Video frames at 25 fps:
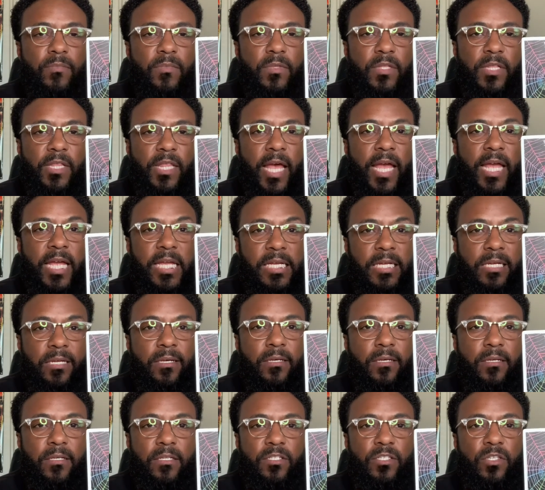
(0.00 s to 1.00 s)

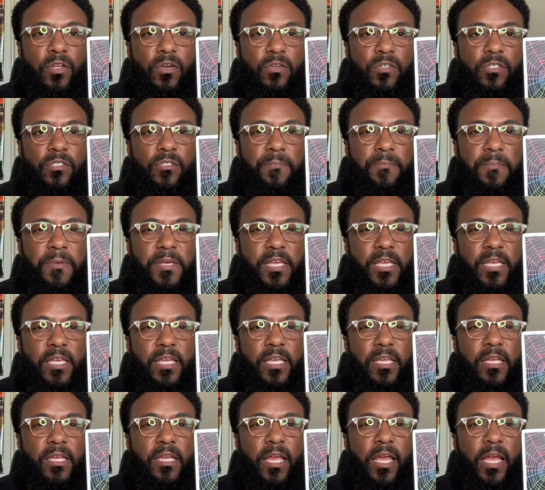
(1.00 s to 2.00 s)
lane, so to
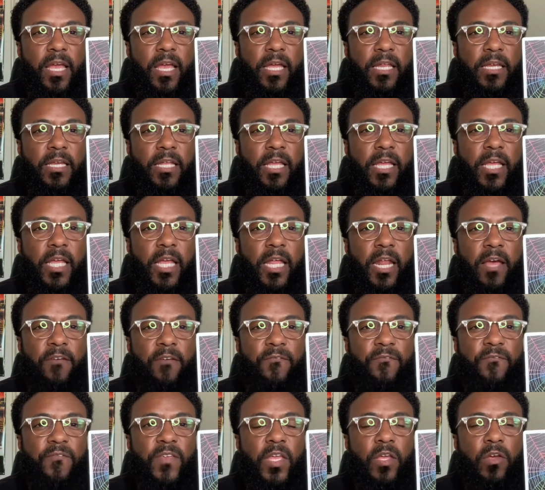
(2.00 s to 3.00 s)
speak, and I
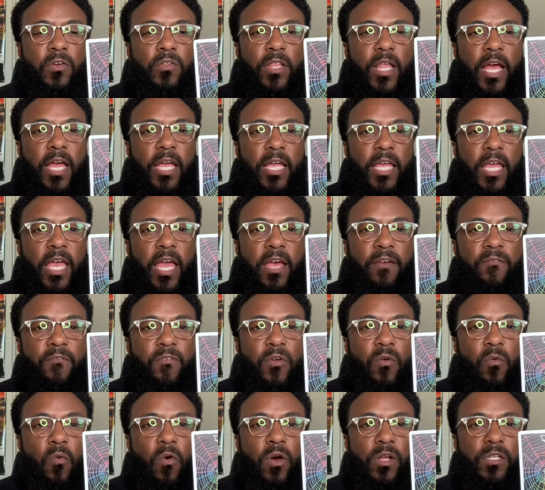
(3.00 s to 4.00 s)
feel like
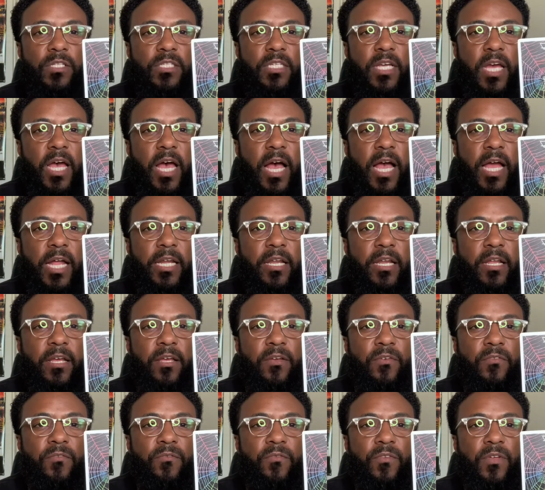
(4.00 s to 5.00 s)
everyone's kind
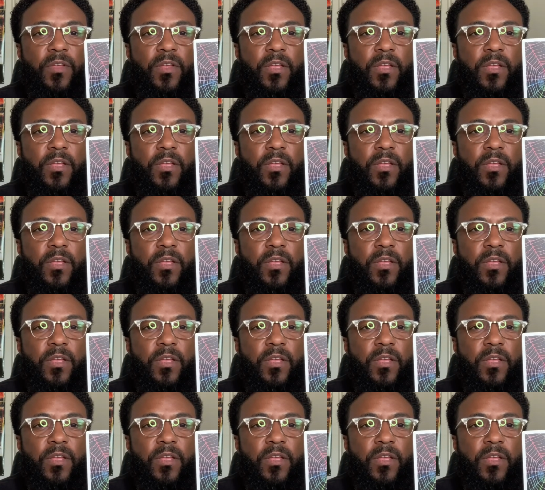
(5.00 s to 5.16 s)
of